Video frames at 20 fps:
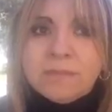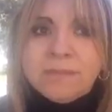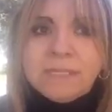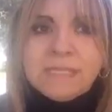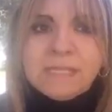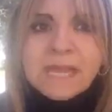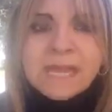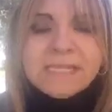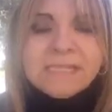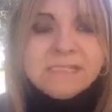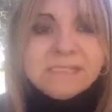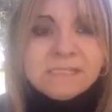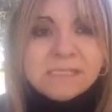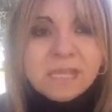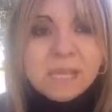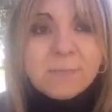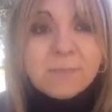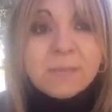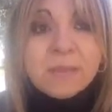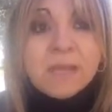The last
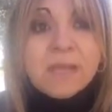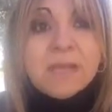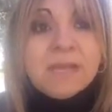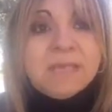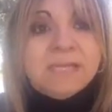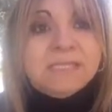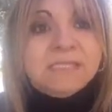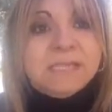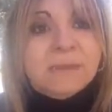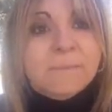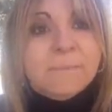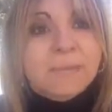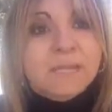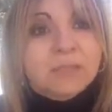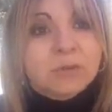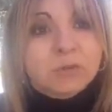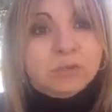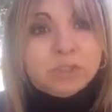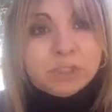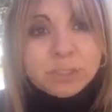step is a
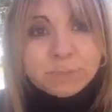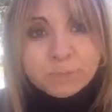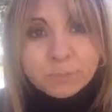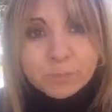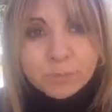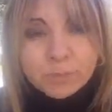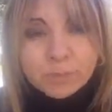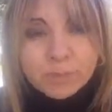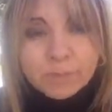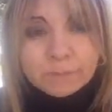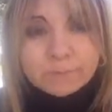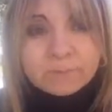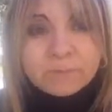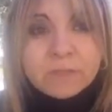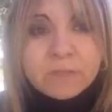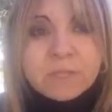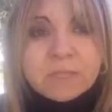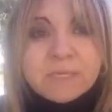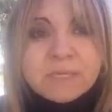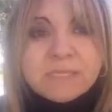mentorship program.
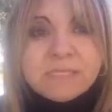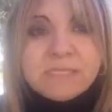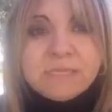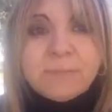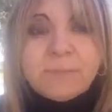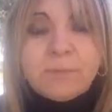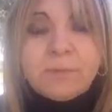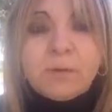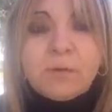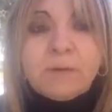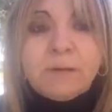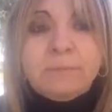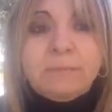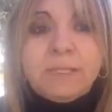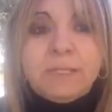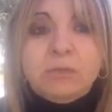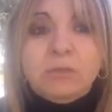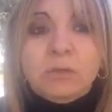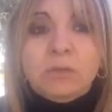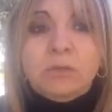It's a program
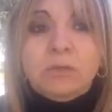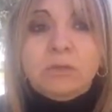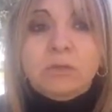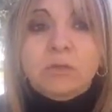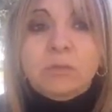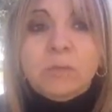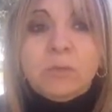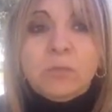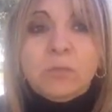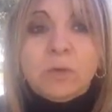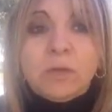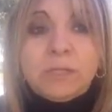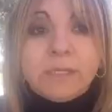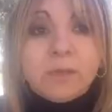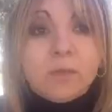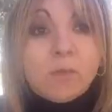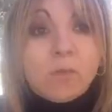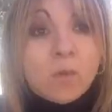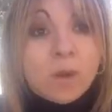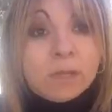that you're going to be
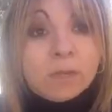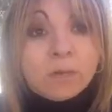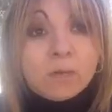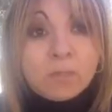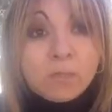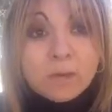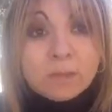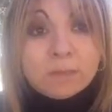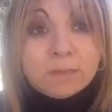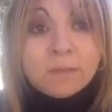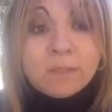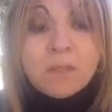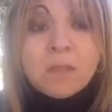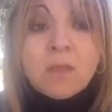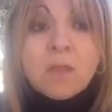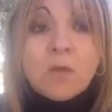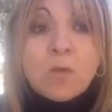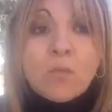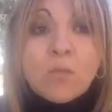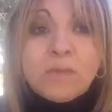working one-on-one
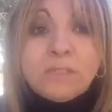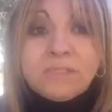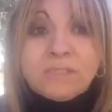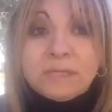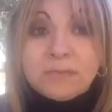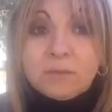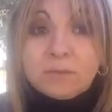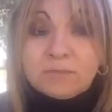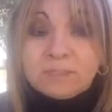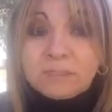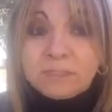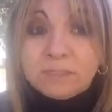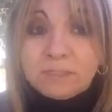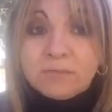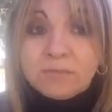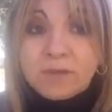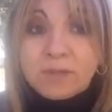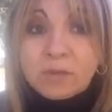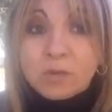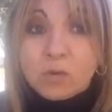with a
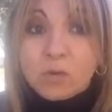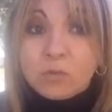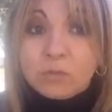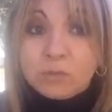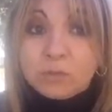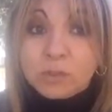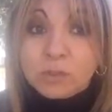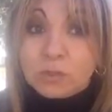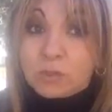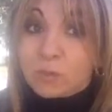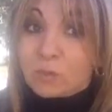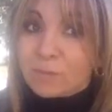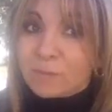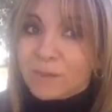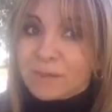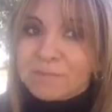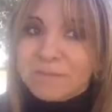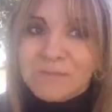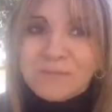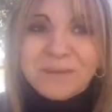certified coach or
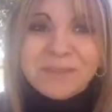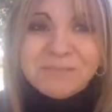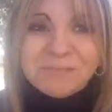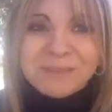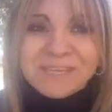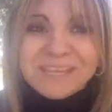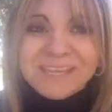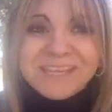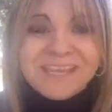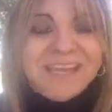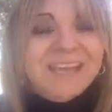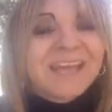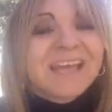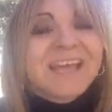maybe with me